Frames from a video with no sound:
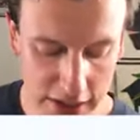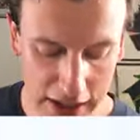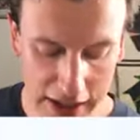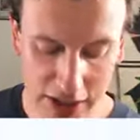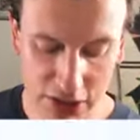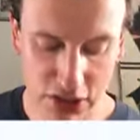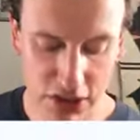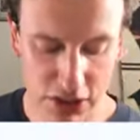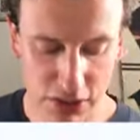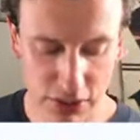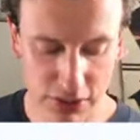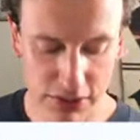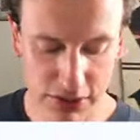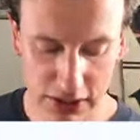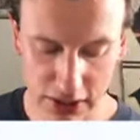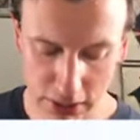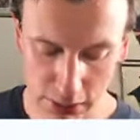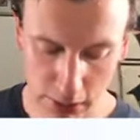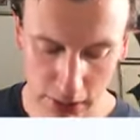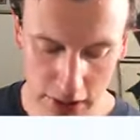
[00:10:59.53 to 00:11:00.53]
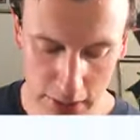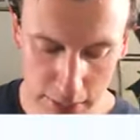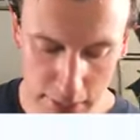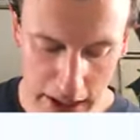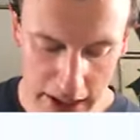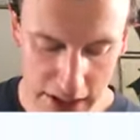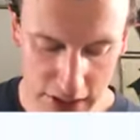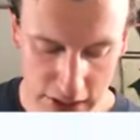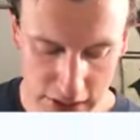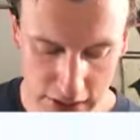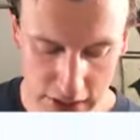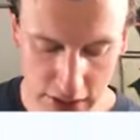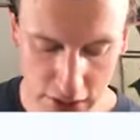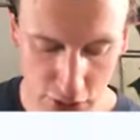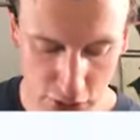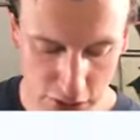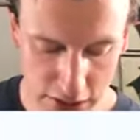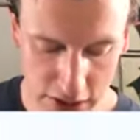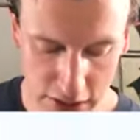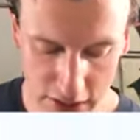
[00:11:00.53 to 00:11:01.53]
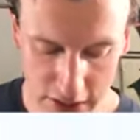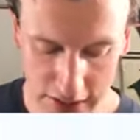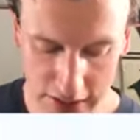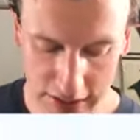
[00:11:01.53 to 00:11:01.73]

Actually sort of seen as one of the best creatures